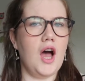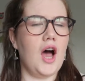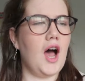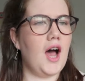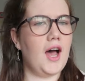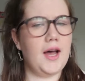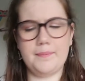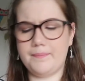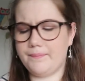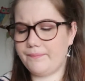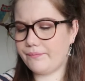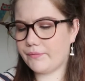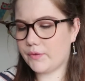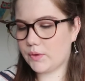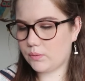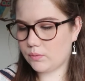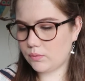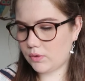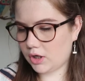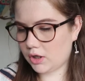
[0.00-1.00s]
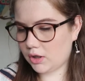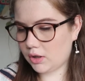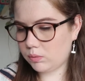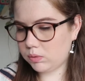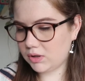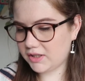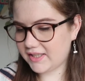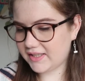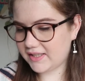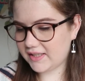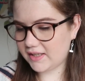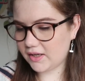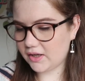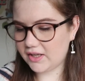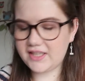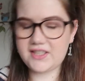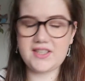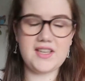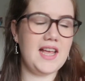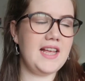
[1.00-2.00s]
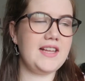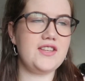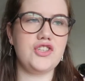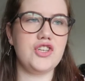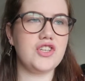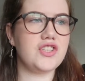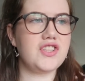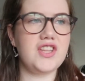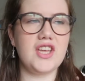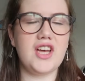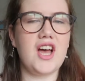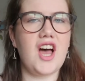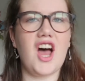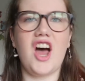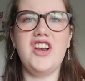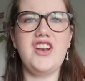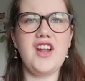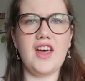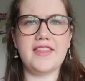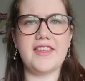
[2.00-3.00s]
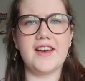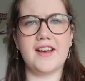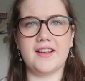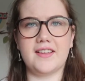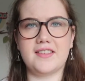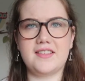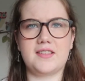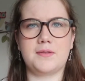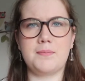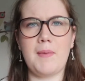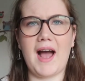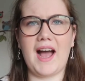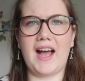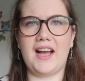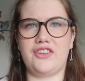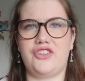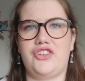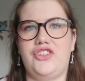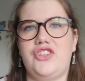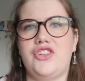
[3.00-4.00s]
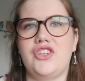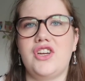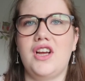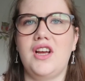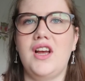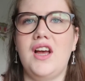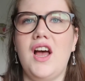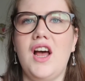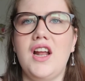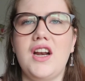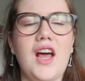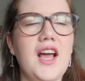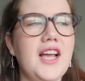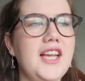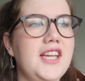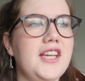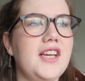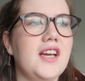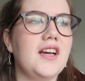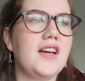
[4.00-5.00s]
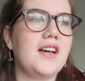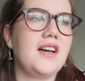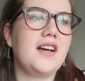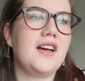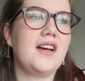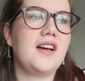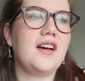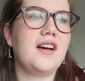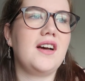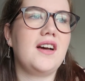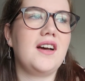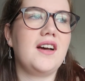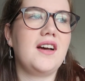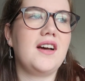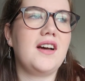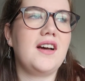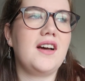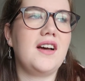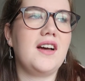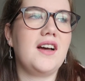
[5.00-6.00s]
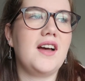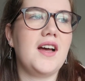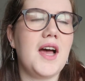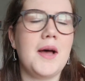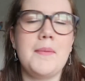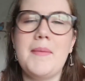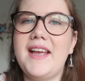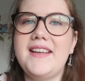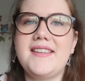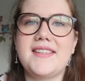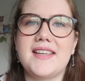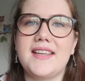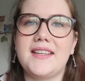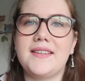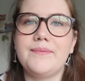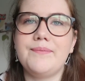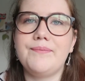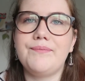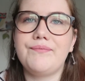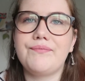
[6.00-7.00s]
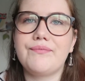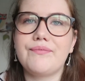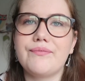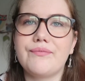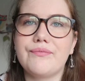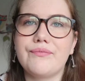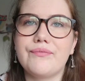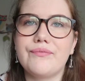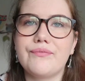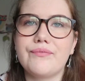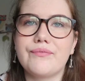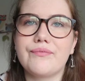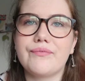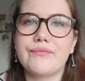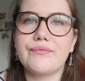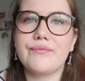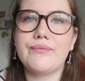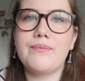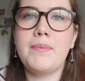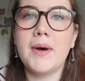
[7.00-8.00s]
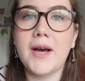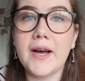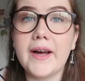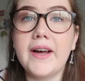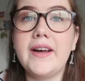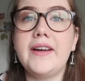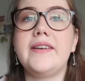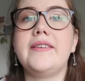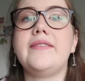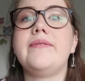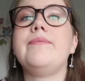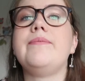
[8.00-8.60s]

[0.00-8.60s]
oh, what does he get? It's just another smash. Like, amazing. But